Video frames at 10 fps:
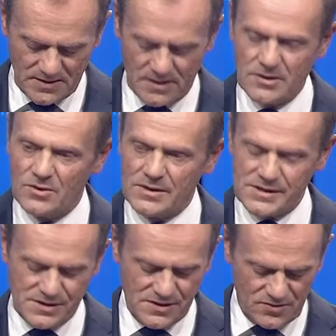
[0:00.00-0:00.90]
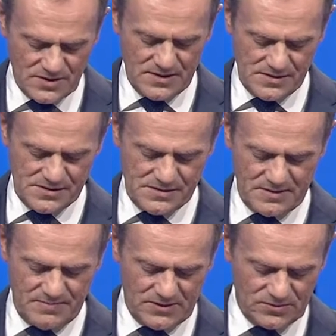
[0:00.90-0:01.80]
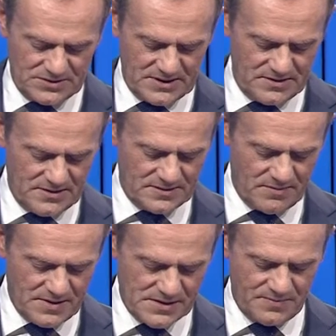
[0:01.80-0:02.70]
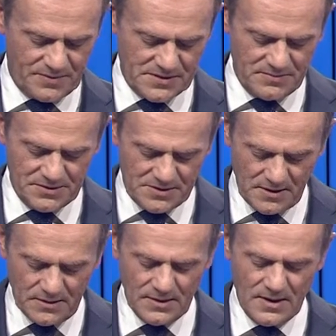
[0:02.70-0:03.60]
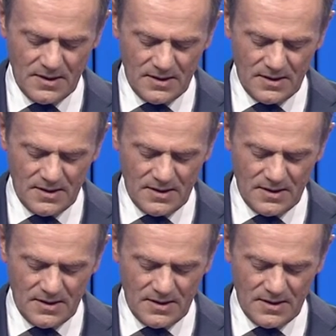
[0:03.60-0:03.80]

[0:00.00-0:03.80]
The EU is serious about getting the best possible deal,